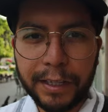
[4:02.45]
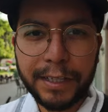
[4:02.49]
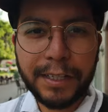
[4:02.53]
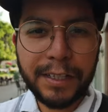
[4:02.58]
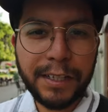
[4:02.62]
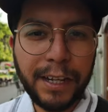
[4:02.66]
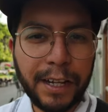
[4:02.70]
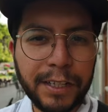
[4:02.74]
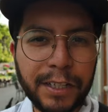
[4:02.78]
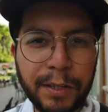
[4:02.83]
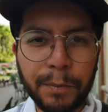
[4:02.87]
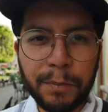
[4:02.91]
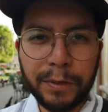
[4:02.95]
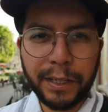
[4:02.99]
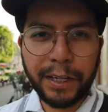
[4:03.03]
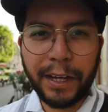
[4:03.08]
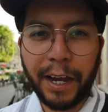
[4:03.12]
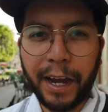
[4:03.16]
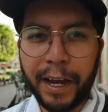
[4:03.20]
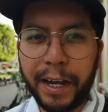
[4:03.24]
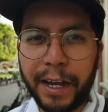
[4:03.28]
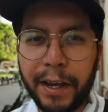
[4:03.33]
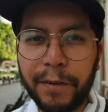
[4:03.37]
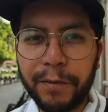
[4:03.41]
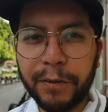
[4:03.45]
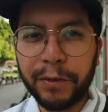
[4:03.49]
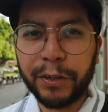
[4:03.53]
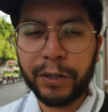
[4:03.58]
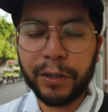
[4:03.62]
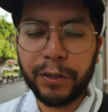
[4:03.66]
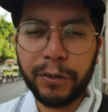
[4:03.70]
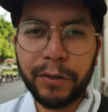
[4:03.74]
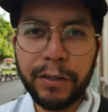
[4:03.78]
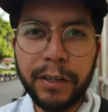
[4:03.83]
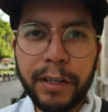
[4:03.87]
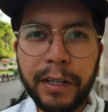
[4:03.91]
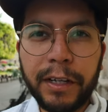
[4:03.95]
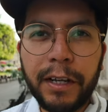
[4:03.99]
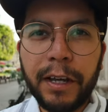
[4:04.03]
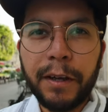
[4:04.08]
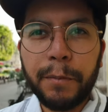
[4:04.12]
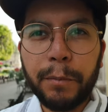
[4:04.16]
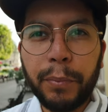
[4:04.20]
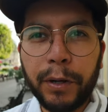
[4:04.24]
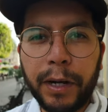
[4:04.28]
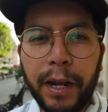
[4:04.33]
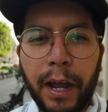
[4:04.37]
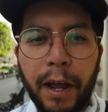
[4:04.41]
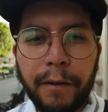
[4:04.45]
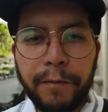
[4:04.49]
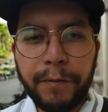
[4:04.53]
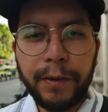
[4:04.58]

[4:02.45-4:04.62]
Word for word: this is not something I ever do, but I